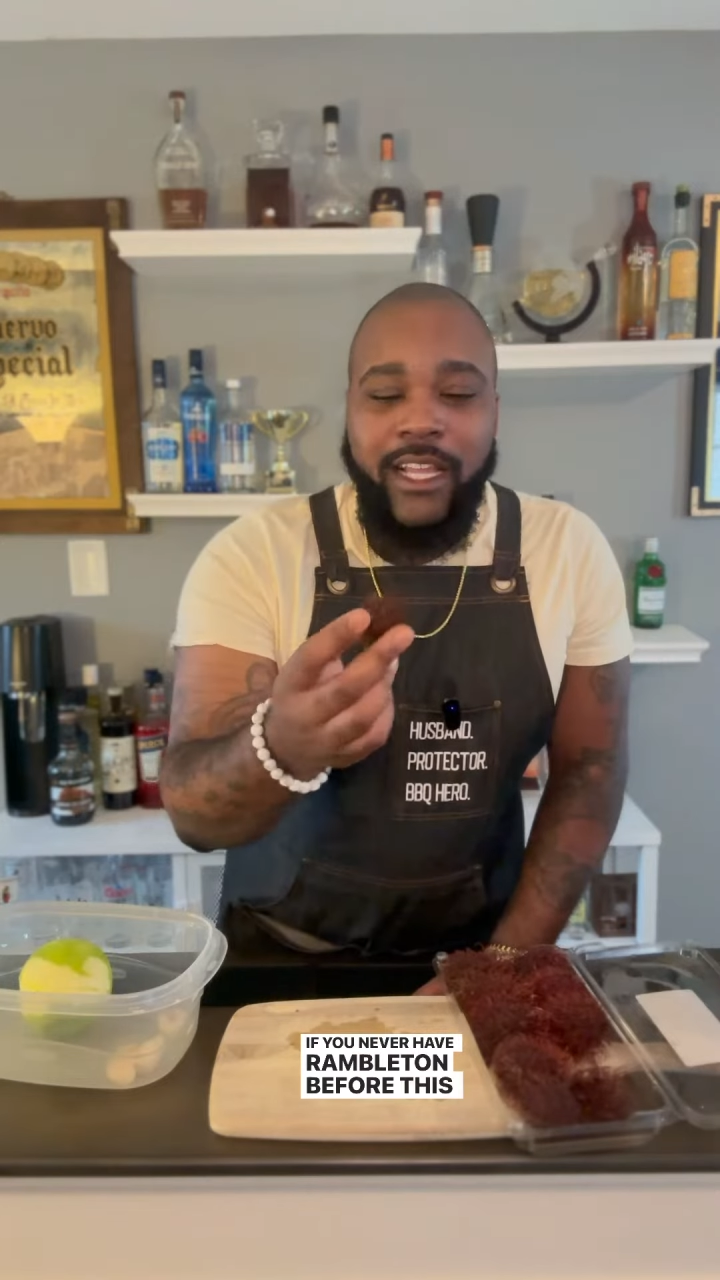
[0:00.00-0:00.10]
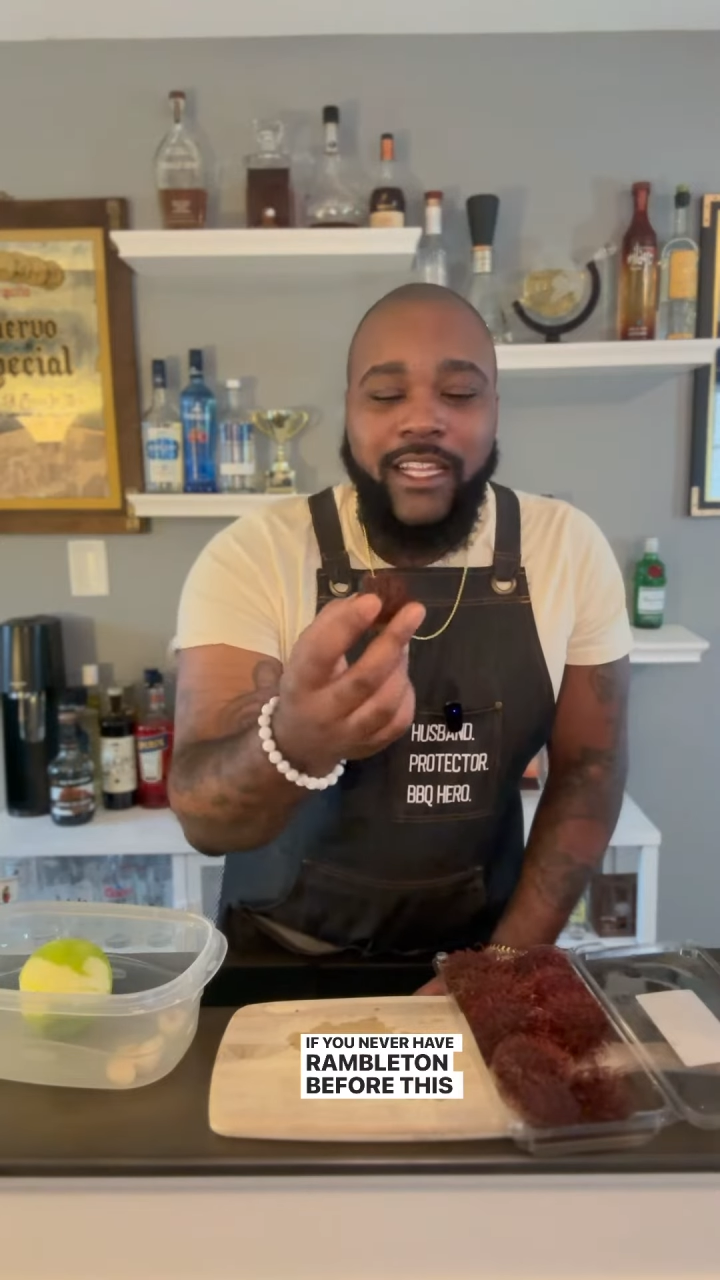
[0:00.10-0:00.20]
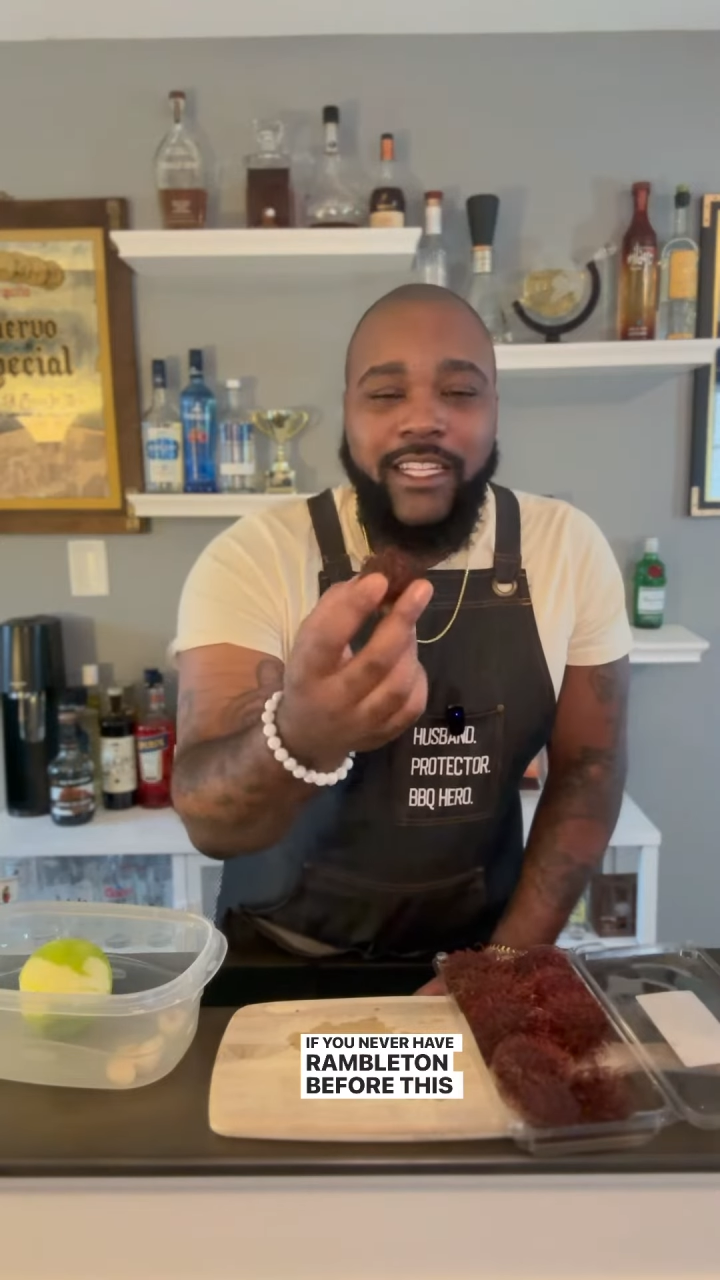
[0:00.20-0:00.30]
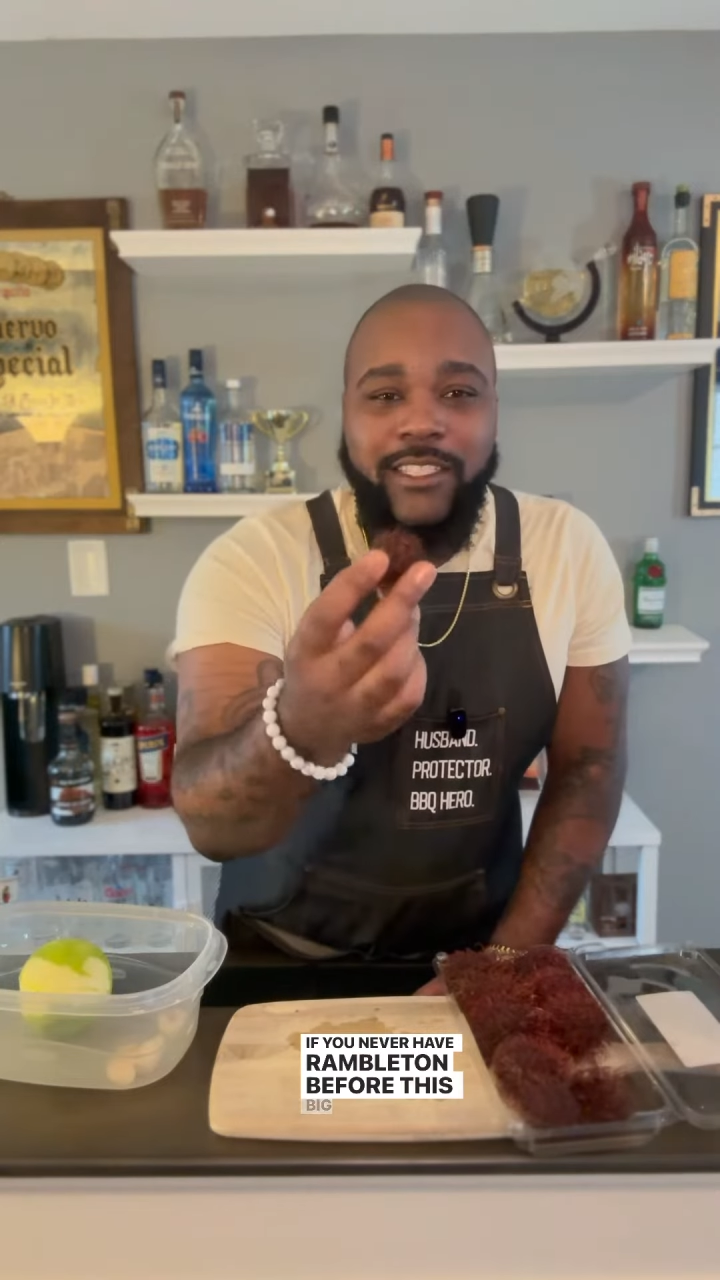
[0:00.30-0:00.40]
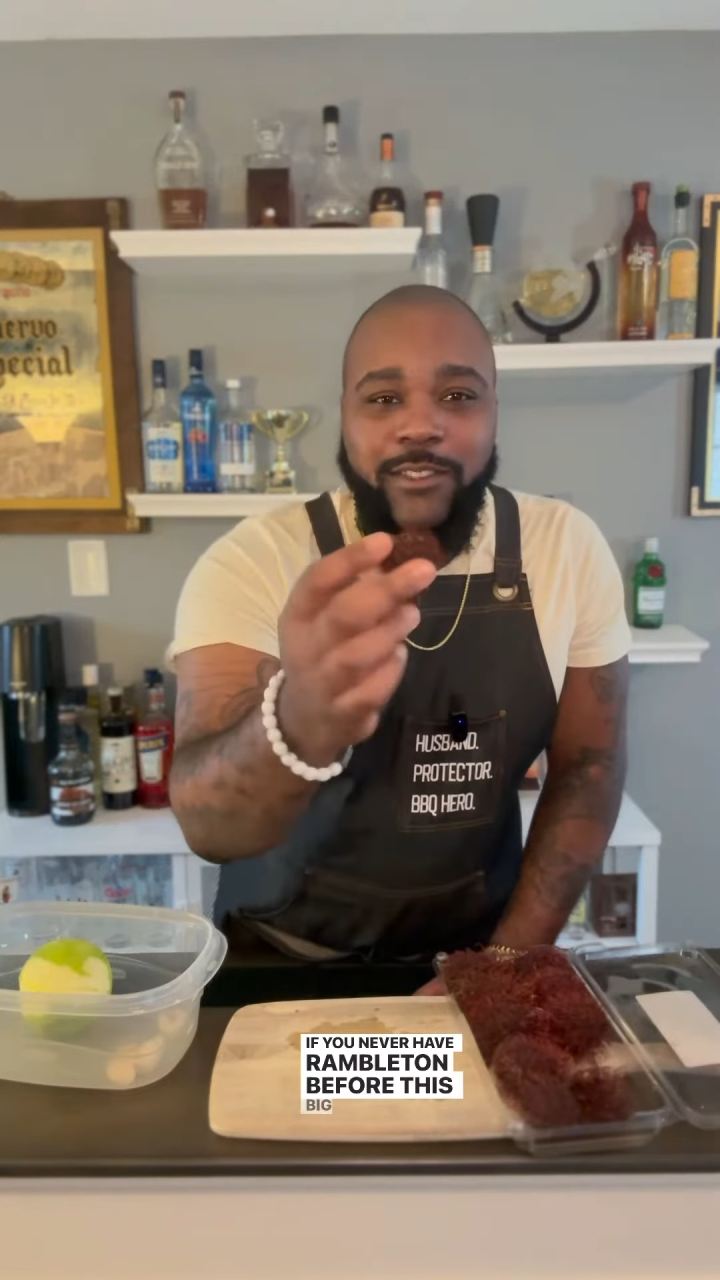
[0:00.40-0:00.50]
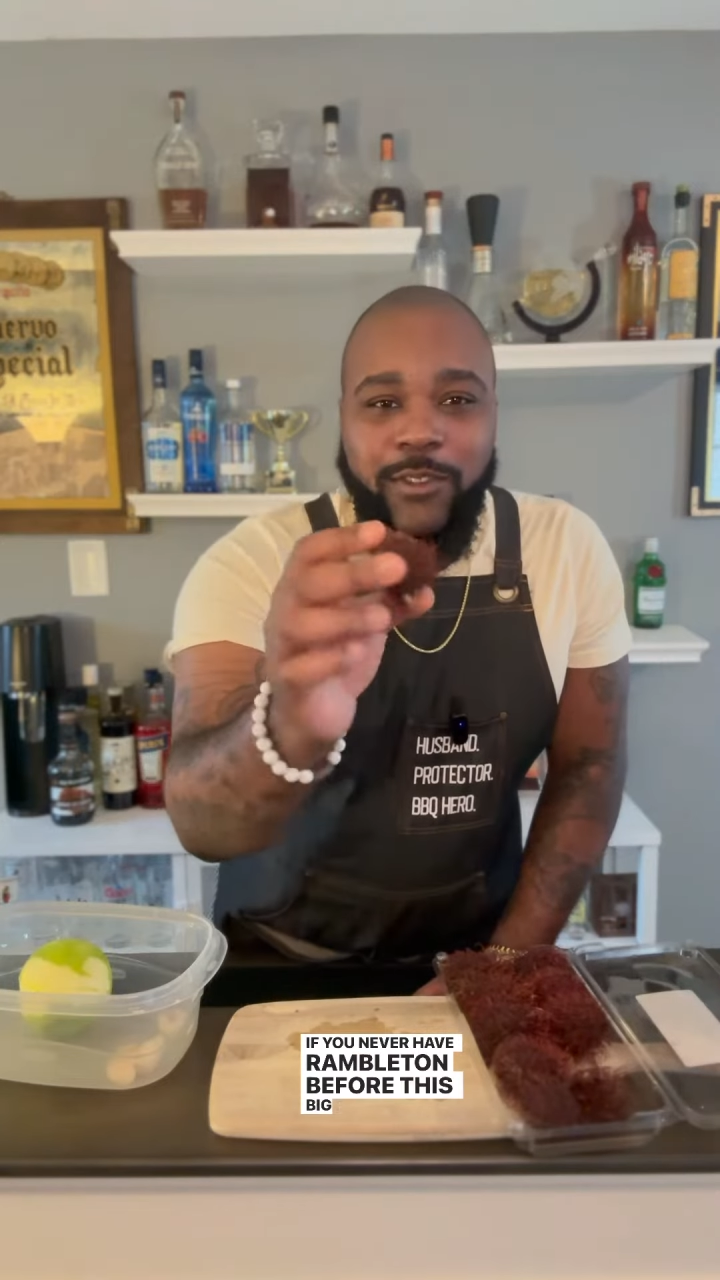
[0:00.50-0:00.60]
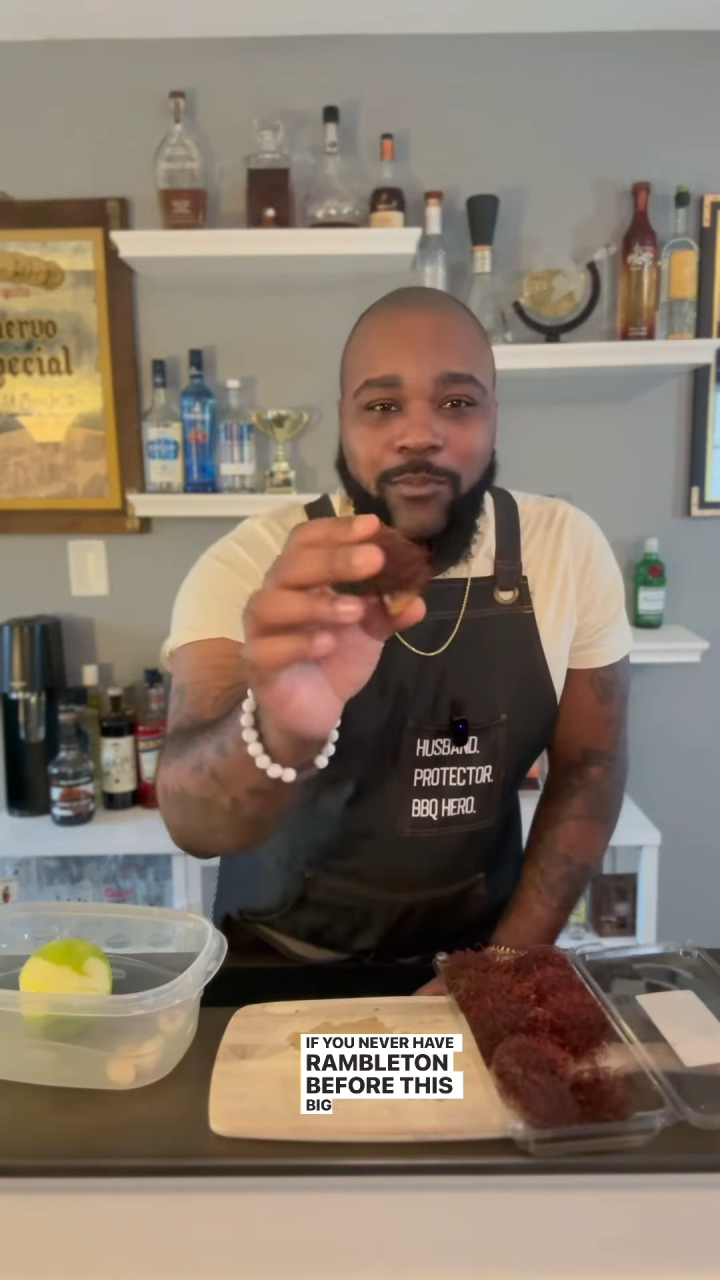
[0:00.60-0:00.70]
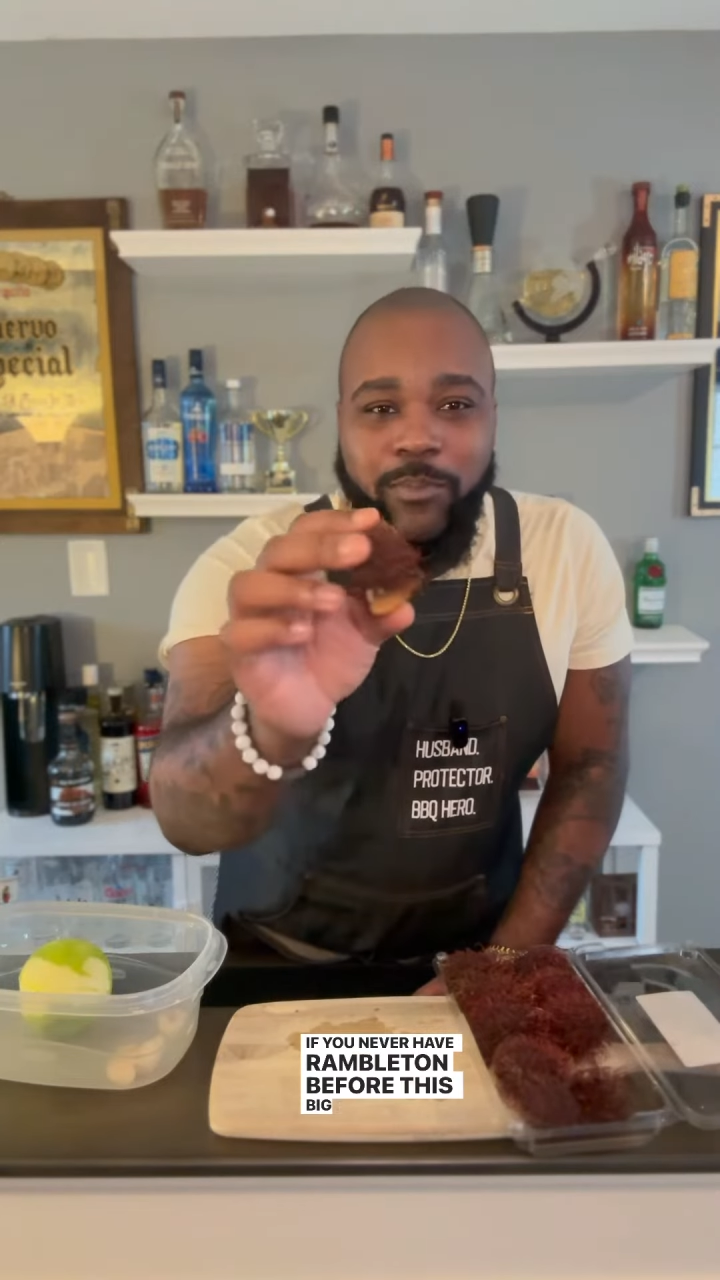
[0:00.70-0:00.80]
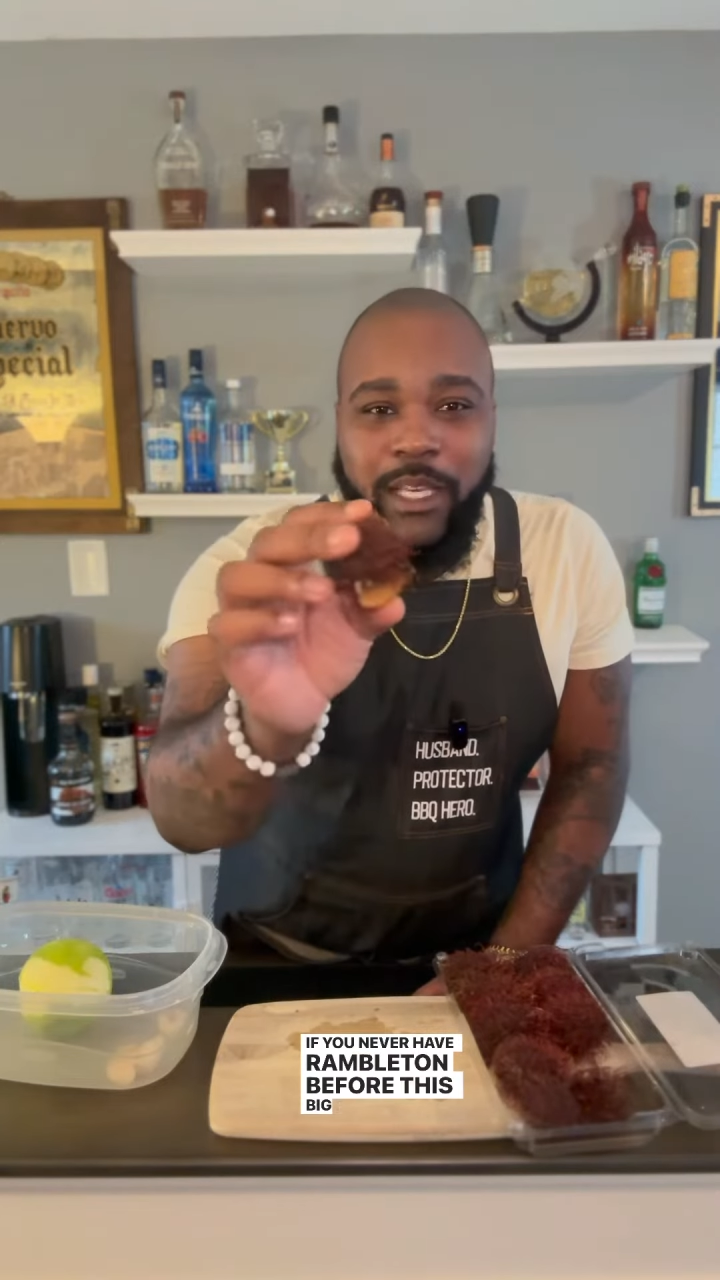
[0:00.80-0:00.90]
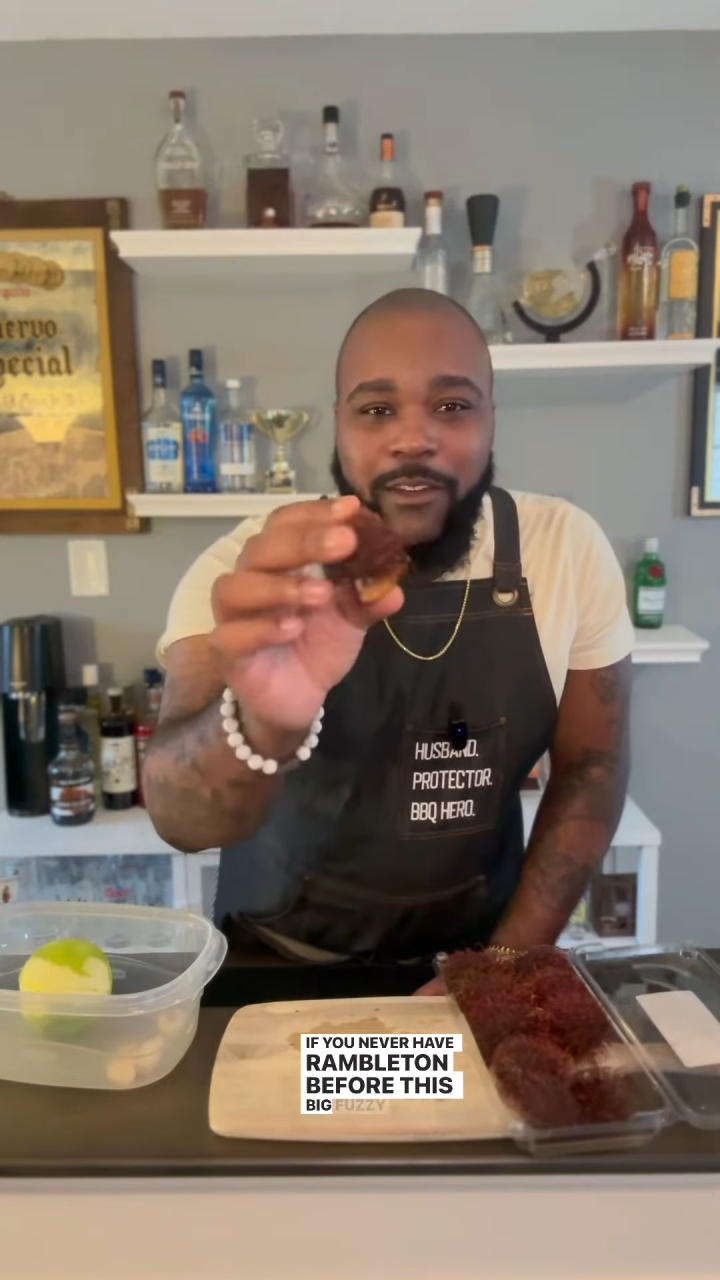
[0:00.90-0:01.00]
this
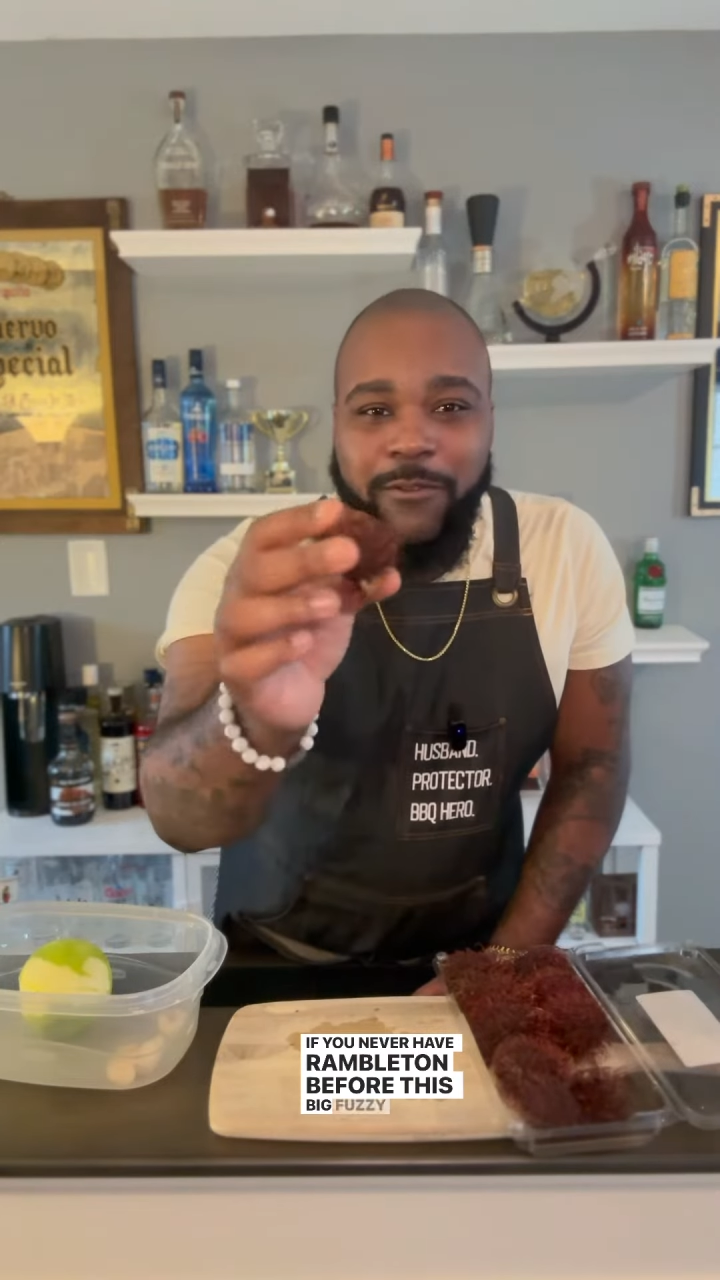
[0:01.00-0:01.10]
big